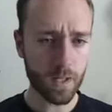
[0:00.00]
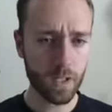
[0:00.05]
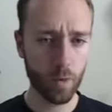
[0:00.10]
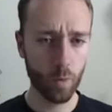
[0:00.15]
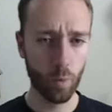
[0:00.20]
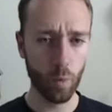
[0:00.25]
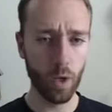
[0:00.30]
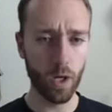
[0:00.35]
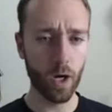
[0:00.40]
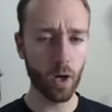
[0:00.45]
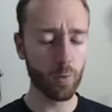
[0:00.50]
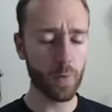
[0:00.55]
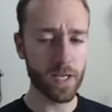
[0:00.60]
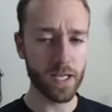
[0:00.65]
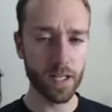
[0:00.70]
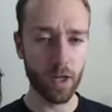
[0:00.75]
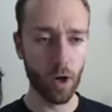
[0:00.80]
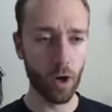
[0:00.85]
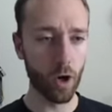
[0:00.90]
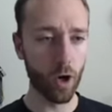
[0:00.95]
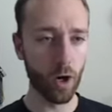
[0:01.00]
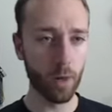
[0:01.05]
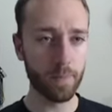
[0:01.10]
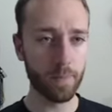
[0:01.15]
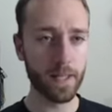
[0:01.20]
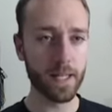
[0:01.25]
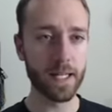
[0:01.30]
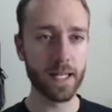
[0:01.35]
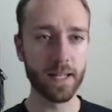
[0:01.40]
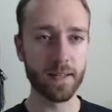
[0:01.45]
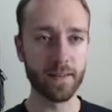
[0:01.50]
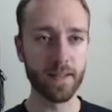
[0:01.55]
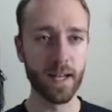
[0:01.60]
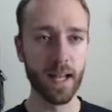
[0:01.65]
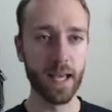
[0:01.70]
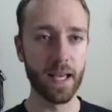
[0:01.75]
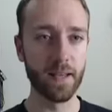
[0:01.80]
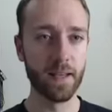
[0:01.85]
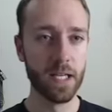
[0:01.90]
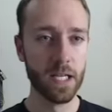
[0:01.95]
what are we going to all be getting
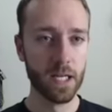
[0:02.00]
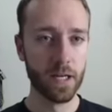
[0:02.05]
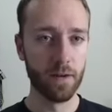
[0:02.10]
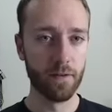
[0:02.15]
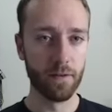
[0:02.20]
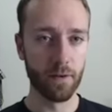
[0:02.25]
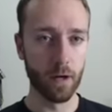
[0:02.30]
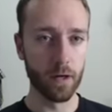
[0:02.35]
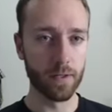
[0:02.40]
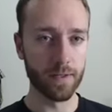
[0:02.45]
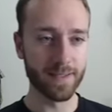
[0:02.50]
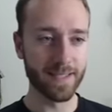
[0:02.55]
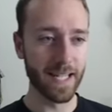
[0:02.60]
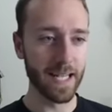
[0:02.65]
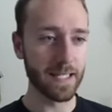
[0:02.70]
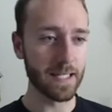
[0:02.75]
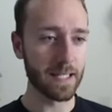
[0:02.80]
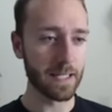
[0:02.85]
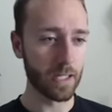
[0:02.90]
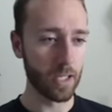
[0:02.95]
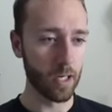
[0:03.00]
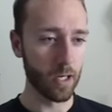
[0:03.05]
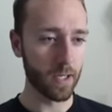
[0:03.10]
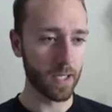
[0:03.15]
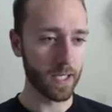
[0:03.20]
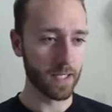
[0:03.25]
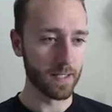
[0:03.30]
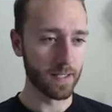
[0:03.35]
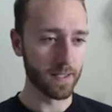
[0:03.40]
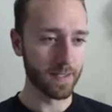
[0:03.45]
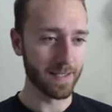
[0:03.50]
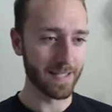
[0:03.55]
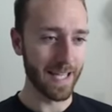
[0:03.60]
today for our daily login?